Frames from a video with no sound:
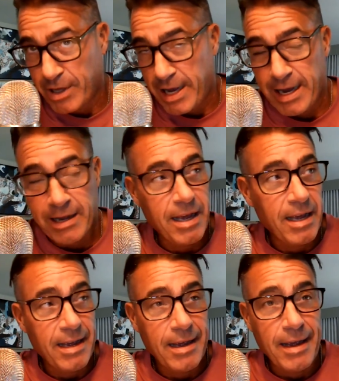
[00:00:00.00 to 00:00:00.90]
Okay.
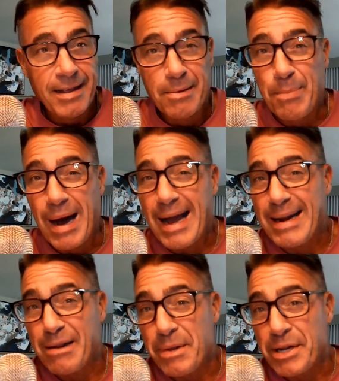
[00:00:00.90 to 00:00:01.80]
The
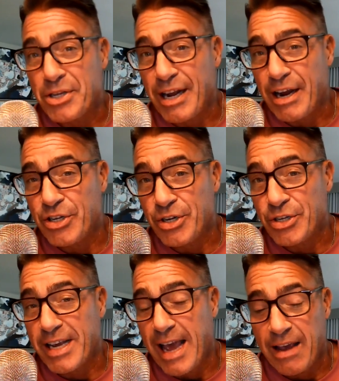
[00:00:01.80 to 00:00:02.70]
Biden administration
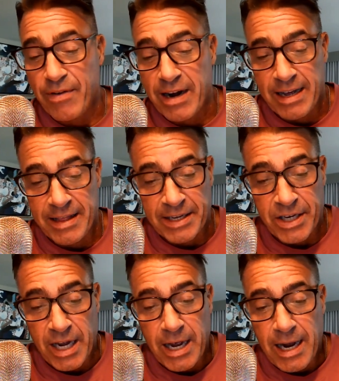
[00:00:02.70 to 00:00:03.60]
is caving on
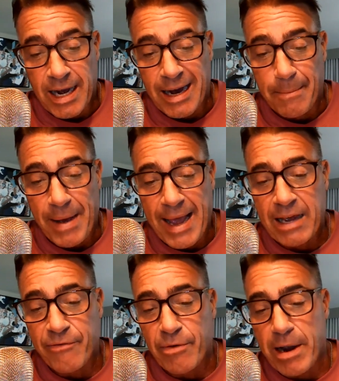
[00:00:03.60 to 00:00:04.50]
this.
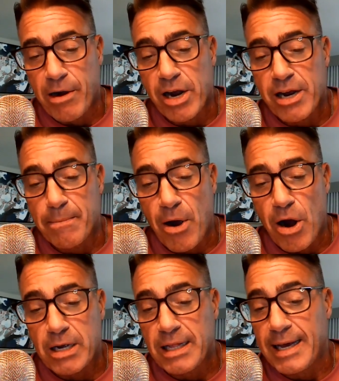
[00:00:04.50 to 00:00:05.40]
Bank of America,
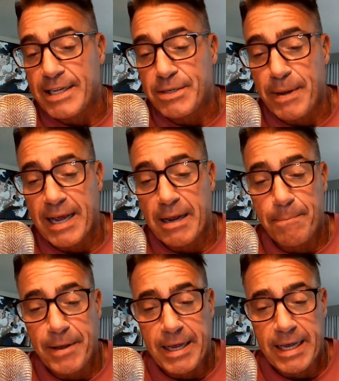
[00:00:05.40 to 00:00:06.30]
Barclays,
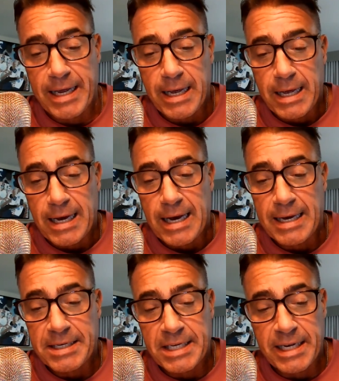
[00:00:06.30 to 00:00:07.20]
BNP,
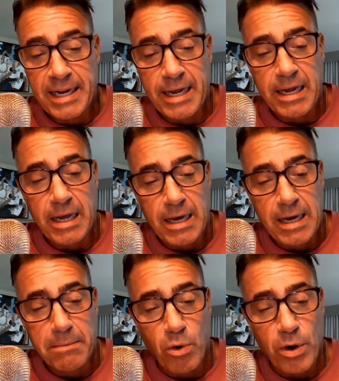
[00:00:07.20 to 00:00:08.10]
Citi,
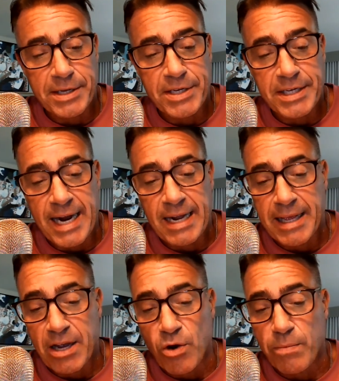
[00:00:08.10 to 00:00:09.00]
Morgan
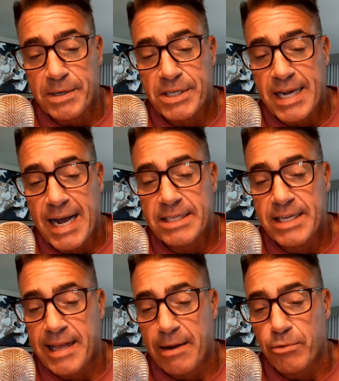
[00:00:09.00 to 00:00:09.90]
Stanley, Goldman Sachs
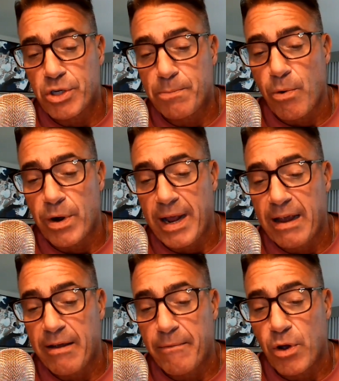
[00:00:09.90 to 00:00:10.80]
said they will support
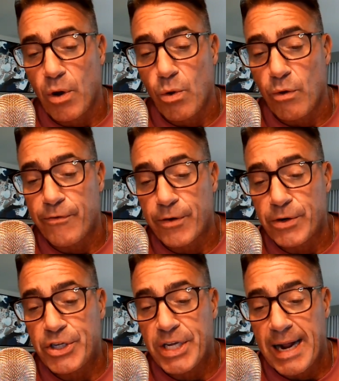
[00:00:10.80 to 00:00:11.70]
a goal
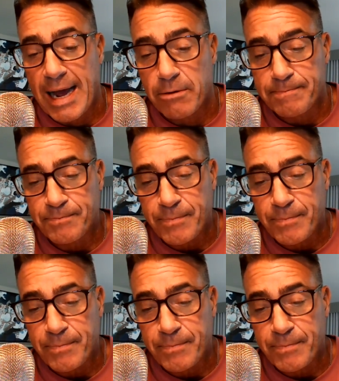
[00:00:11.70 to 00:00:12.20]
first set out